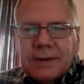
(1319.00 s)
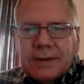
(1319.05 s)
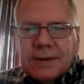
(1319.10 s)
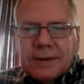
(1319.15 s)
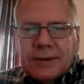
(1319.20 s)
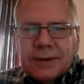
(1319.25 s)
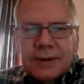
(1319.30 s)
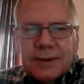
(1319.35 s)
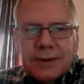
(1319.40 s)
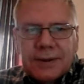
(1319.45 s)

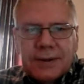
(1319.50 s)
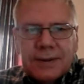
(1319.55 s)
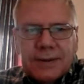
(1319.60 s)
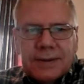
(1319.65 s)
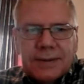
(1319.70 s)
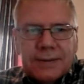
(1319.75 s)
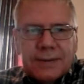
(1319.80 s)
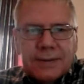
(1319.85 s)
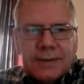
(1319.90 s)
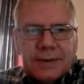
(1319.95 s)

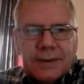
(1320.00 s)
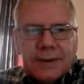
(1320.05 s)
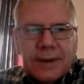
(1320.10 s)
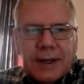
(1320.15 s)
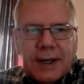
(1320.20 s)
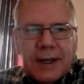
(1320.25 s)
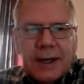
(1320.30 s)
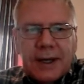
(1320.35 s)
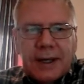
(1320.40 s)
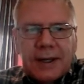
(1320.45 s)
So
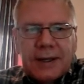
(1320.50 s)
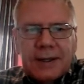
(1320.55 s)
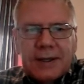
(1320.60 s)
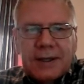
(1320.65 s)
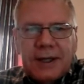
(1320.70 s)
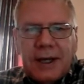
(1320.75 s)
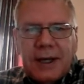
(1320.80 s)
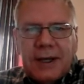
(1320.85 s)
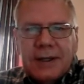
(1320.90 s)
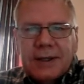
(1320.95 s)
I can
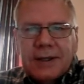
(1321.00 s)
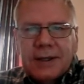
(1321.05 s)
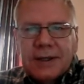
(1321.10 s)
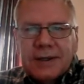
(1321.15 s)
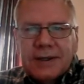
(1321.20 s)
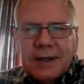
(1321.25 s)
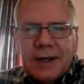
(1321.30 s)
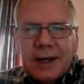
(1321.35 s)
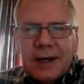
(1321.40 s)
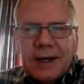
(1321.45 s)
change
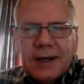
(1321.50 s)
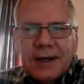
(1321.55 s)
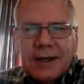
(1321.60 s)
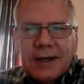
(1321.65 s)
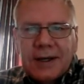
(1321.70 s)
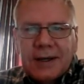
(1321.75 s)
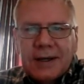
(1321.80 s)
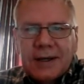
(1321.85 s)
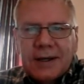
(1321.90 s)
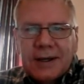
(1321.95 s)
this height
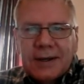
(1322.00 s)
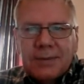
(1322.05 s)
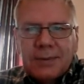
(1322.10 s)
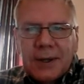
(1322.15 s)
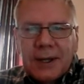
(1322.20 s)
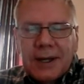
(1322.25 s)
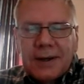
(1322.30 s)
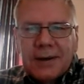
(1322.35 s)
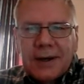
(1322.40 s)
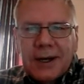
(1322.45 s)
and then
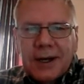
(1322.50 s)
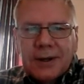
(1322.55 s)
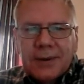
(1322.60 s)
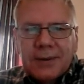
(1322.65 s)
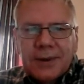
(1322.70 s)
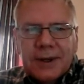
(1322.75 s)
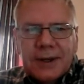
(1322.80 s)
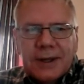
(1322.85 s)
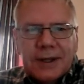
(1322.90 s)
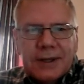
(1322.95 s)
play around
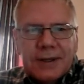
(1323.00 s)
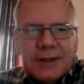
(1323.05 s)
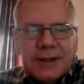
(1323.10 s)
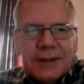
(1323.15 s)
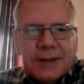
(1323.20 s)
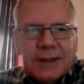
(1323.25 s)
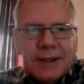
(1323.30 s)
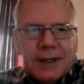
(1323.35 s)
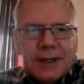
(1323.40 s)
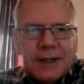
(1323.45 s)
with this.